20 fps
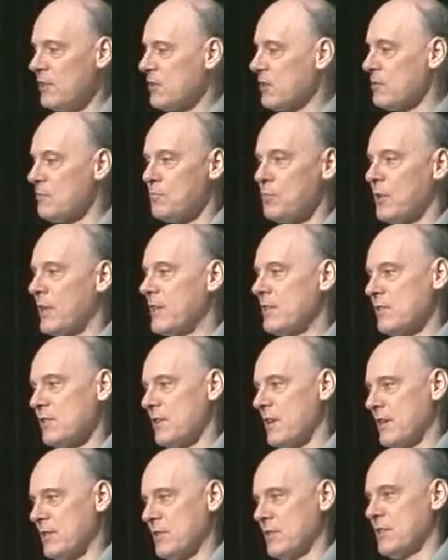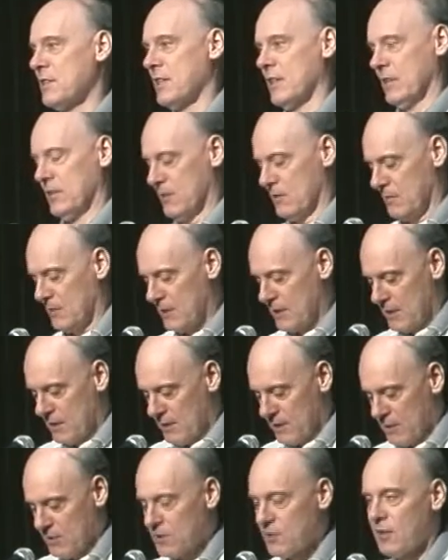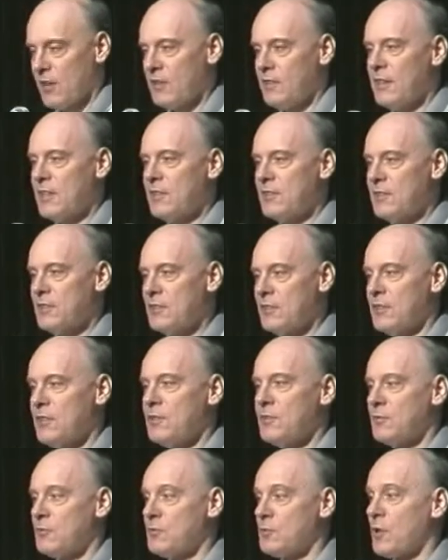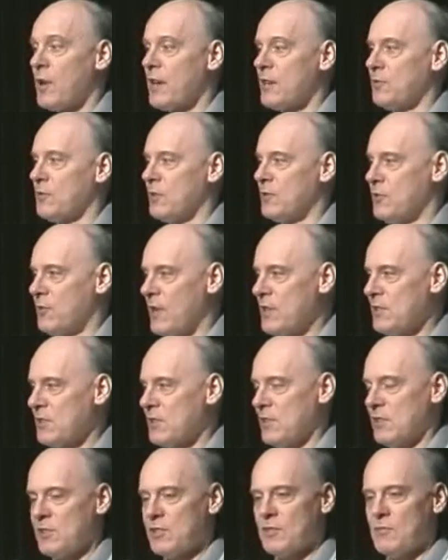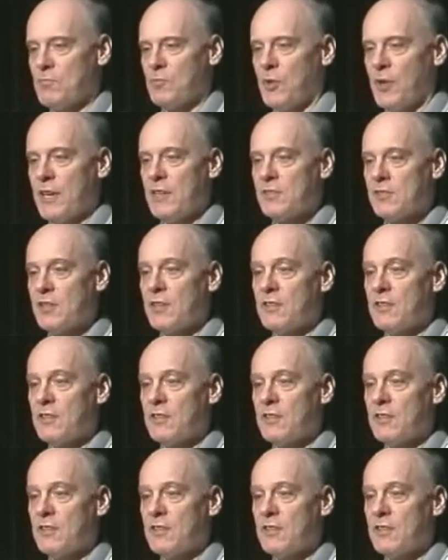these complaints last night. And so I'd like to try to address these complaints.